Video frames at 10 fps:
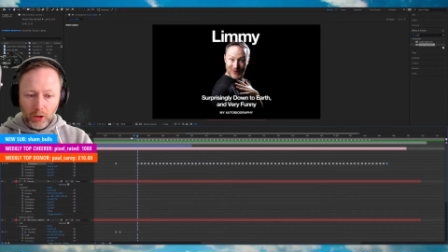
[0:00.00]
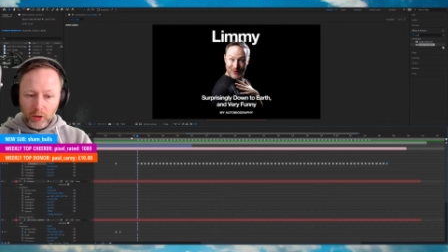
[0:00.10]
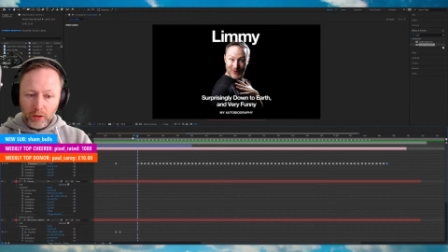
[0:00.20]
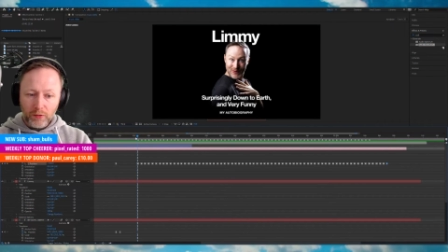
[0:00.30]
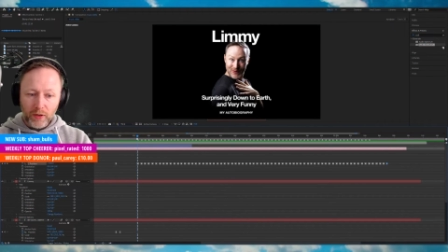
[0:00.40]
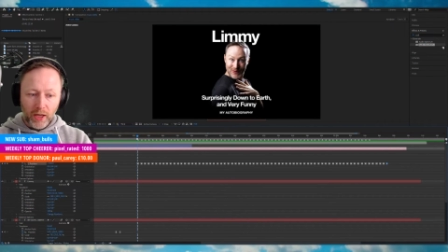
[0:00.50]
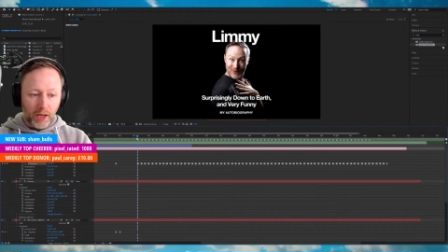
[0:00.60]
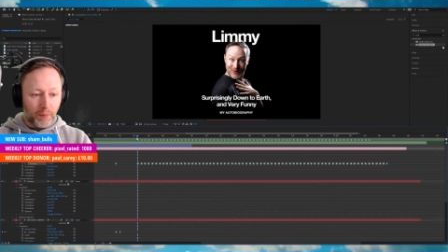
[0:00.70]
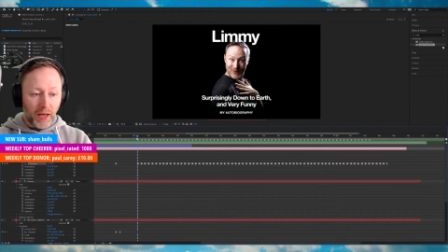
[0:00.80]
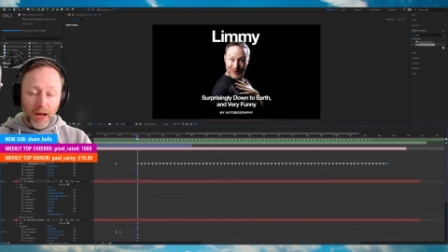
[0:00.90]
I could leave it
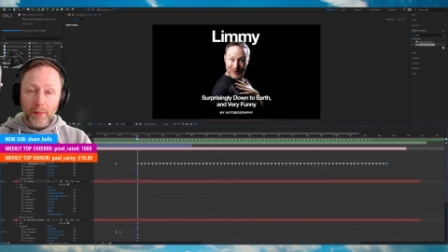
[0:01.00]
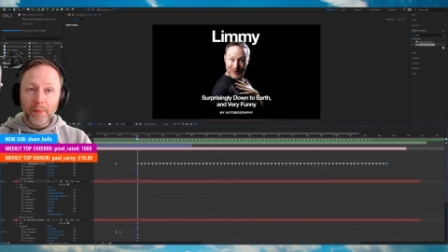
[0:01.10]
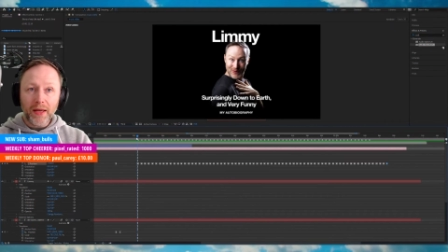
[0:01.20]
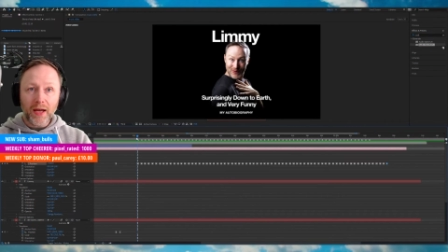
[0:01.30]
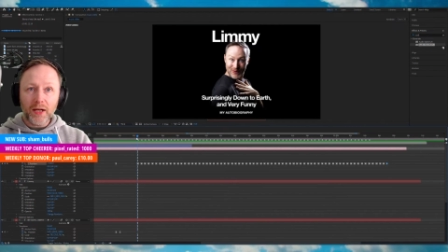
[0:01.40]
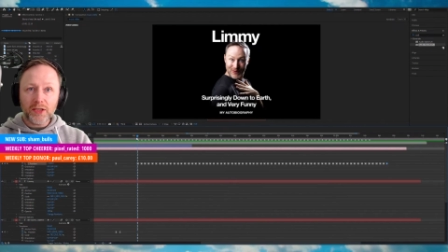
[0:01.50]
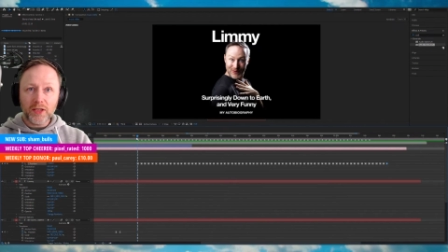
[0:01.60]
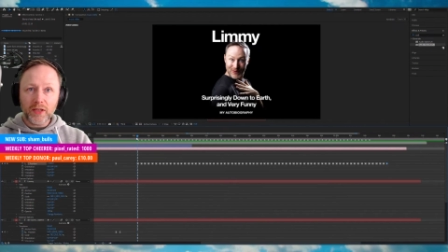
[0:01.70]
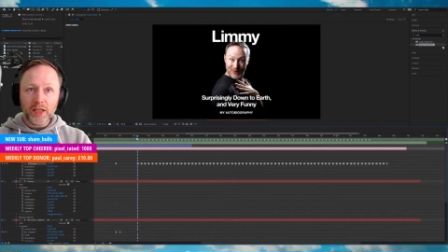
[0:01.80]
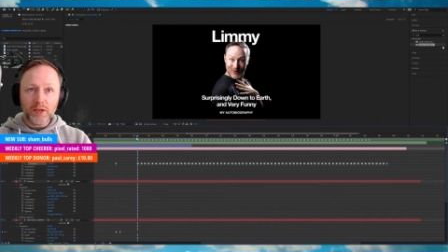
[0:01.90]
there. I might
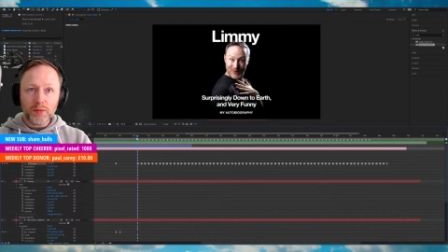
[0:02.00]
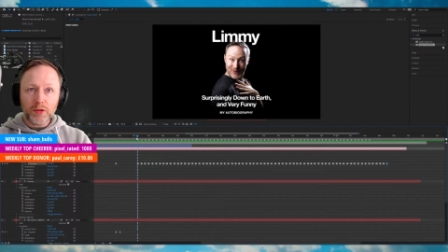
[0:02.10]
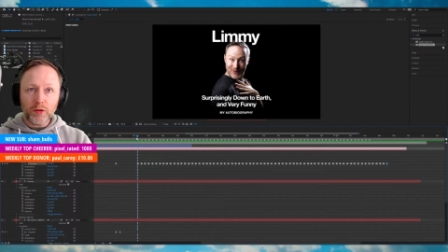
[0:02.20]
actually do some